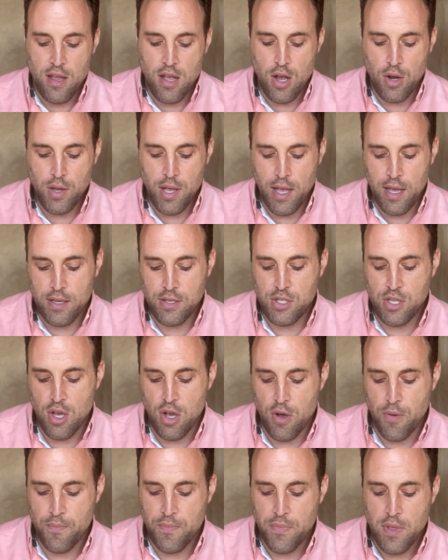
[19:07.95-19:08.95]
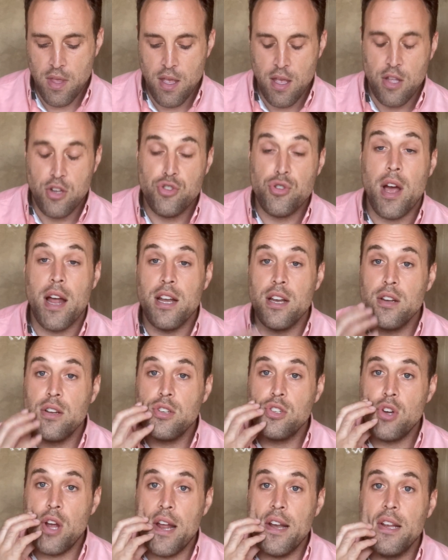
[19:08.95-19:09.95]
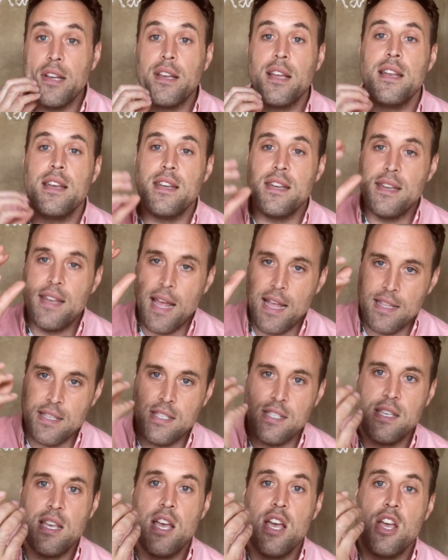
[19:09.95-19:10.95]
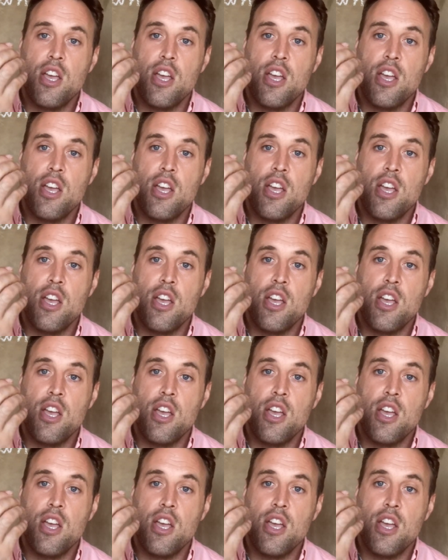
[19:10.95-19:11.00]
Okay, so try to condense